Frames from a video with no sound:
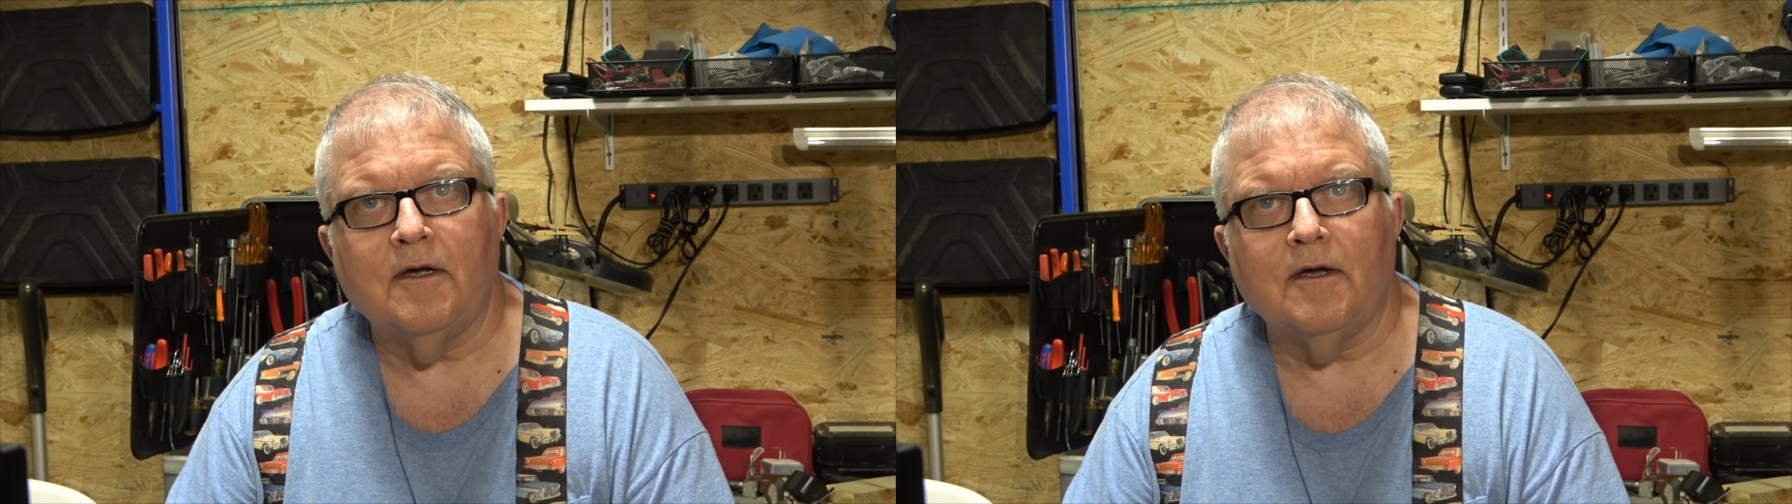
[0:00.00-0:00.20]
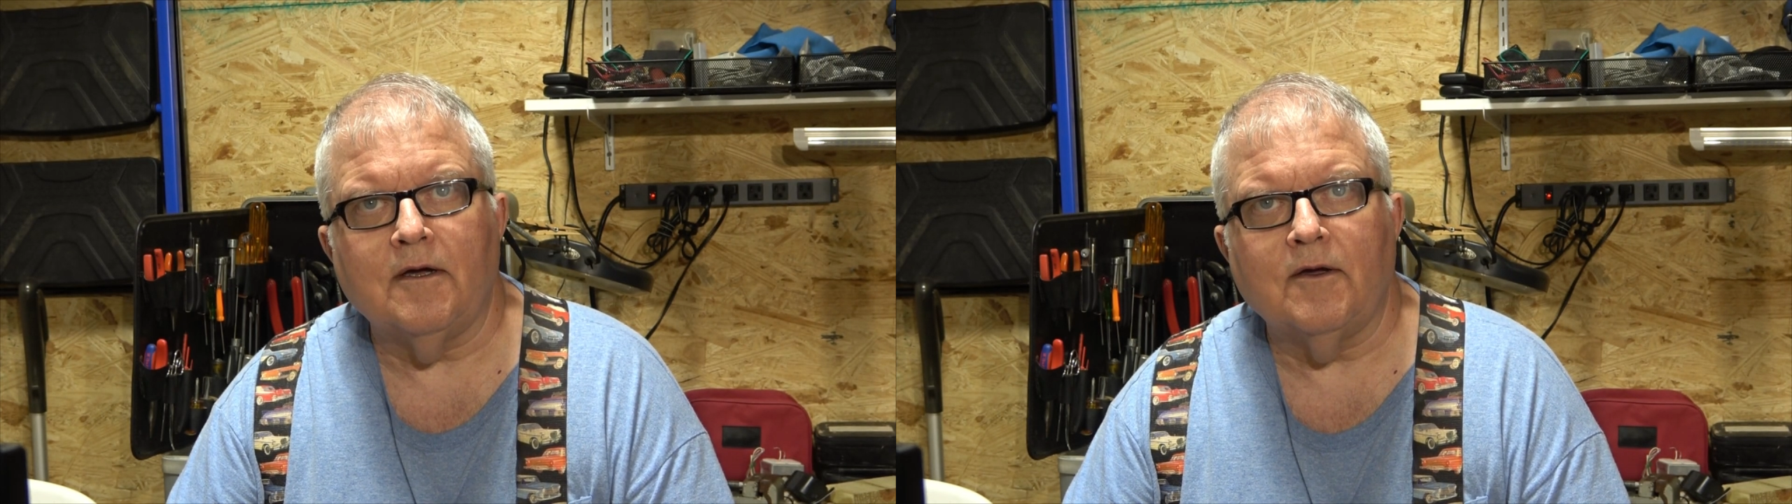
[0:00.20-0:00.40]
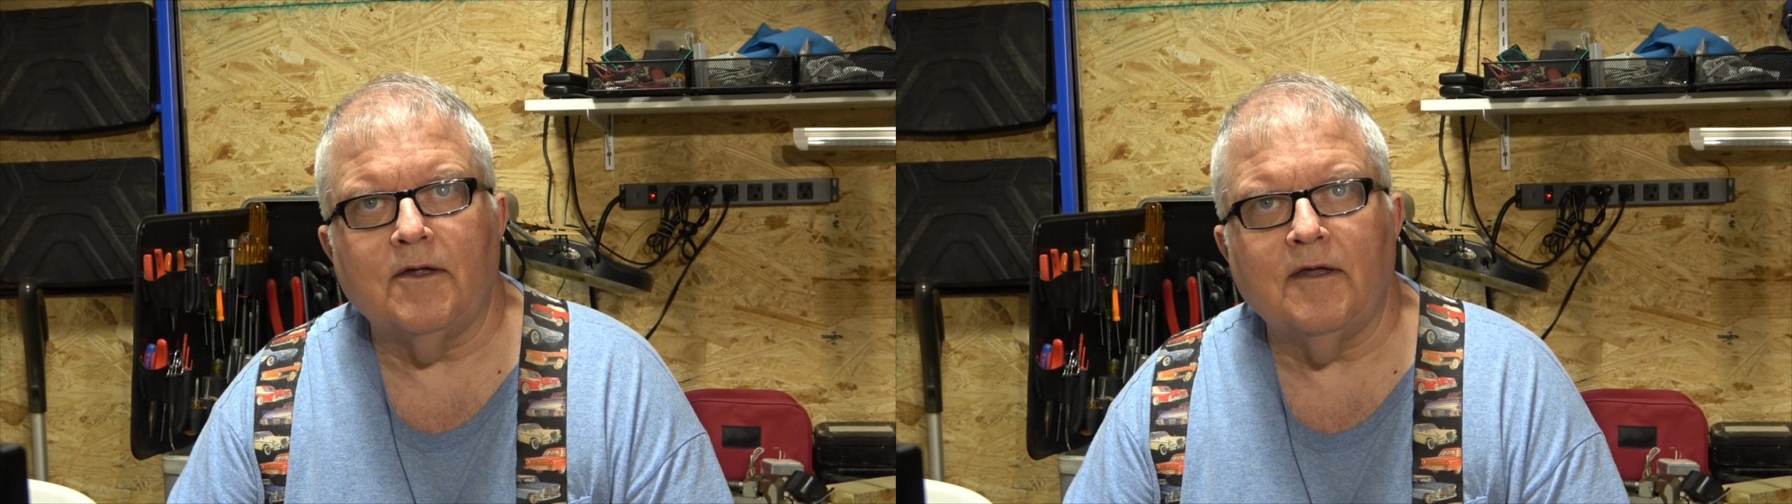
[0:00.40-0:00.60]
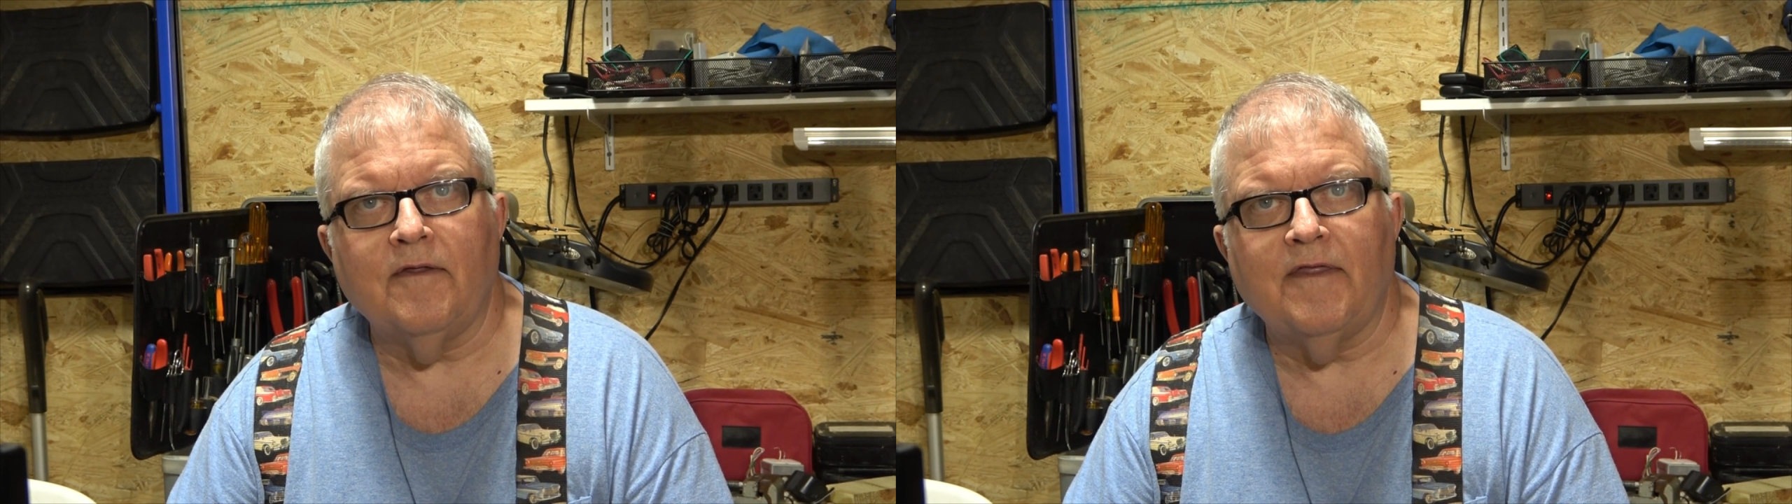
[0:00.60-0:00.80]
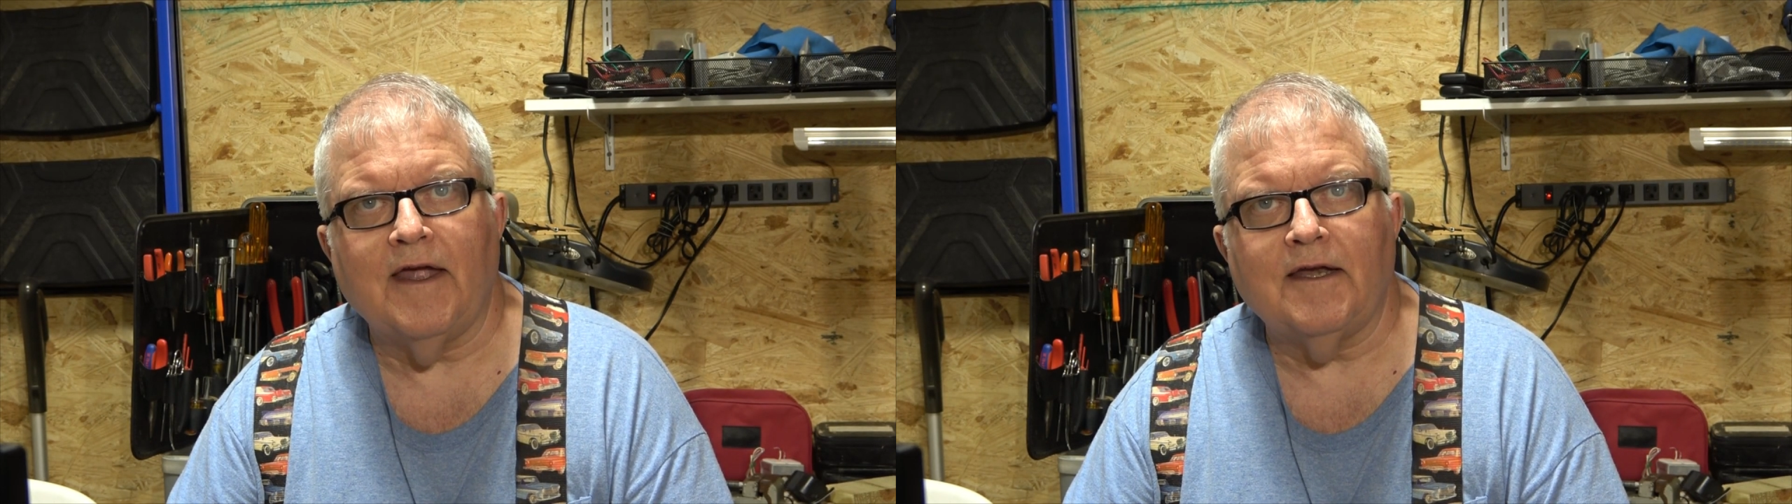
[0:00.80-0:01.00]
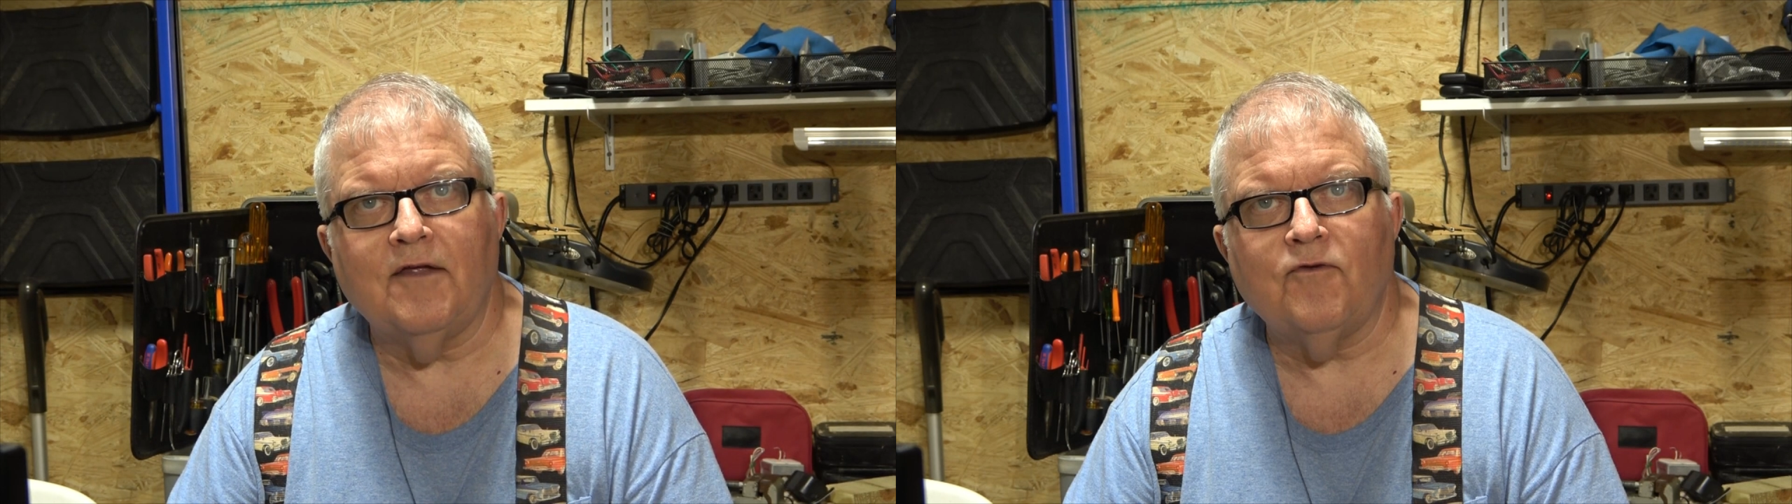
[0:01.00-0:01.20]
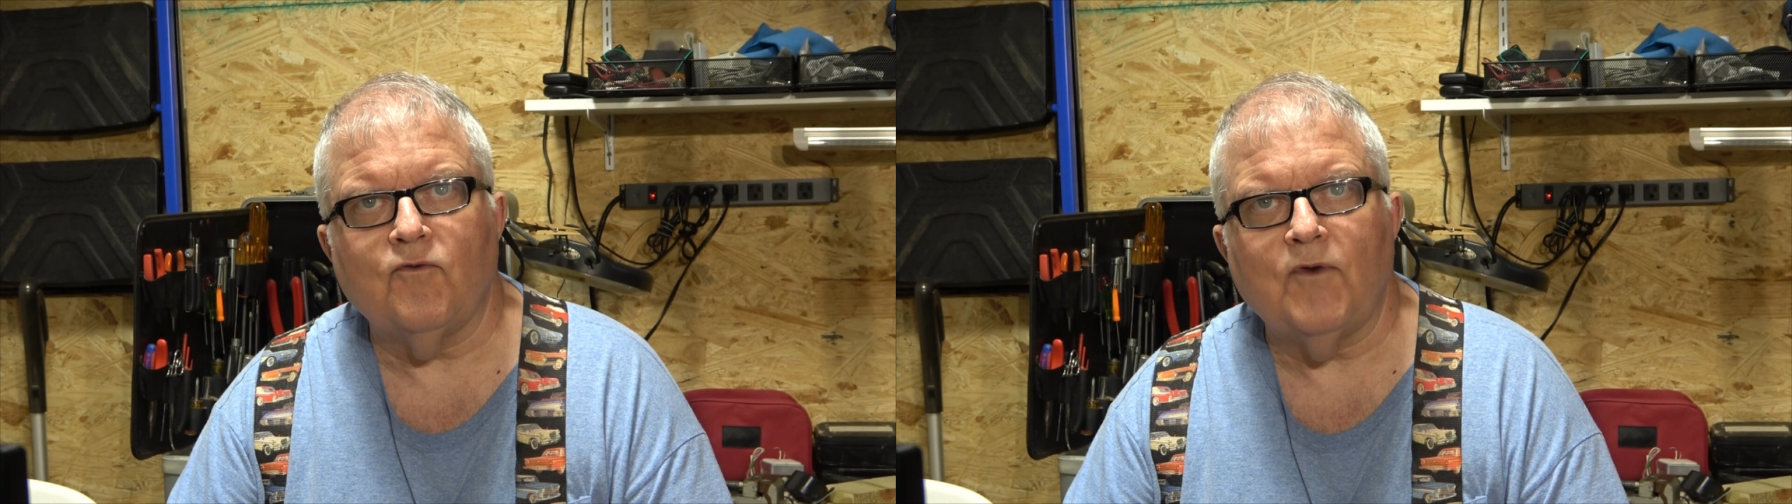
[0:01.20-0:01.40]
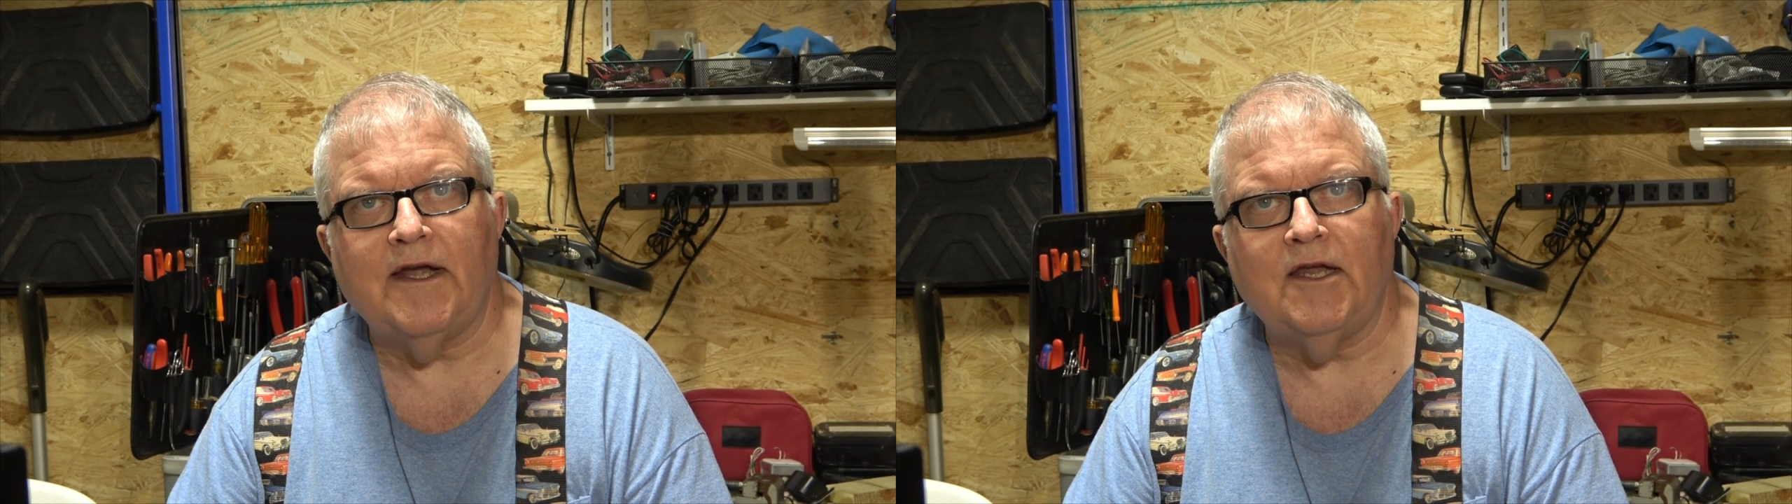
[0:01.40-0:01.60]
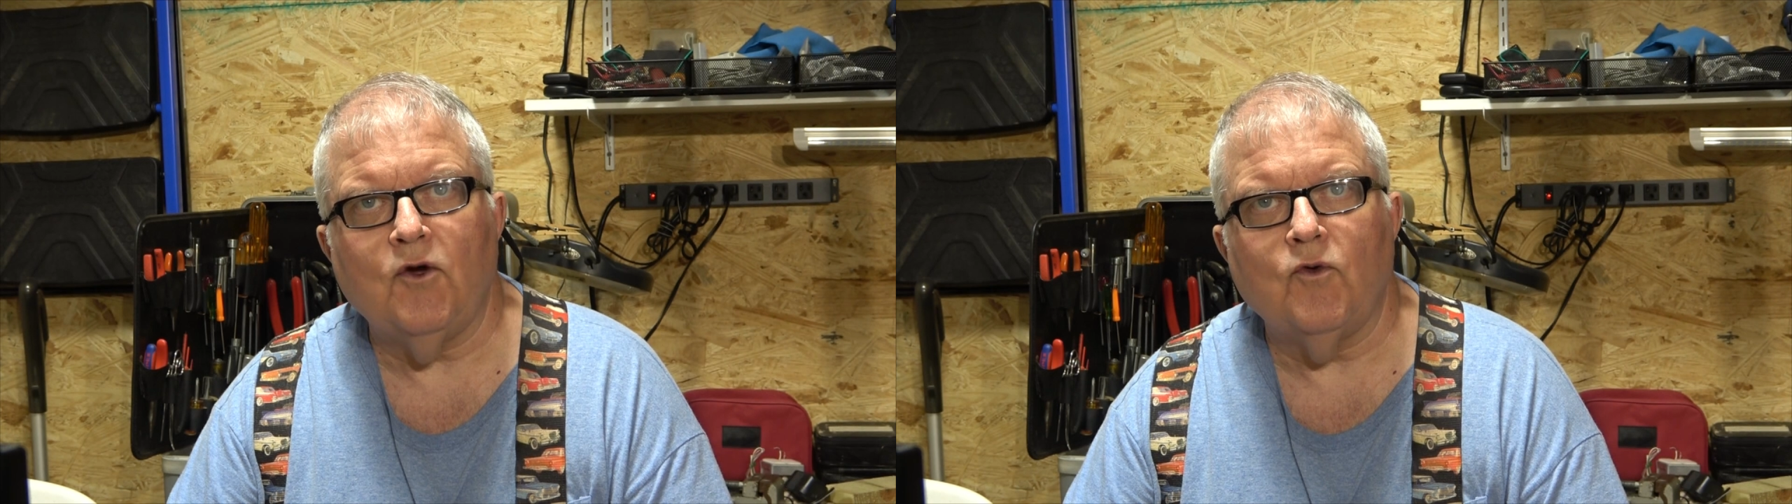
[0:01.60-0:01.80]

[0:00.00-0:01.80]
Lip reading: in that his radio